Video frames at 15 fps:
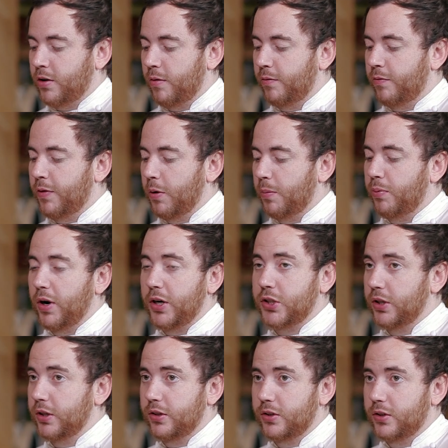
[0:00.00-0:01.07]
don't feel
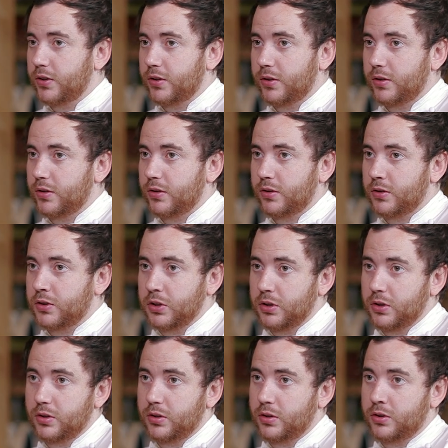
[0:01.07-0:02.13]
pressured
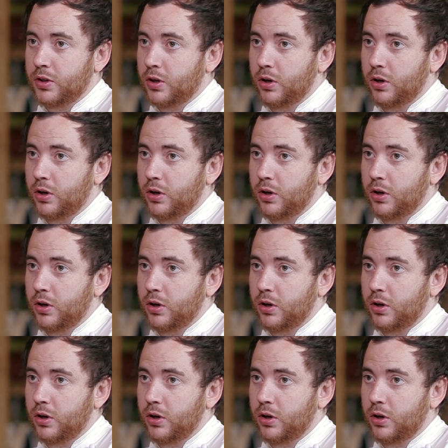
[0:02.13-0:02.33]
to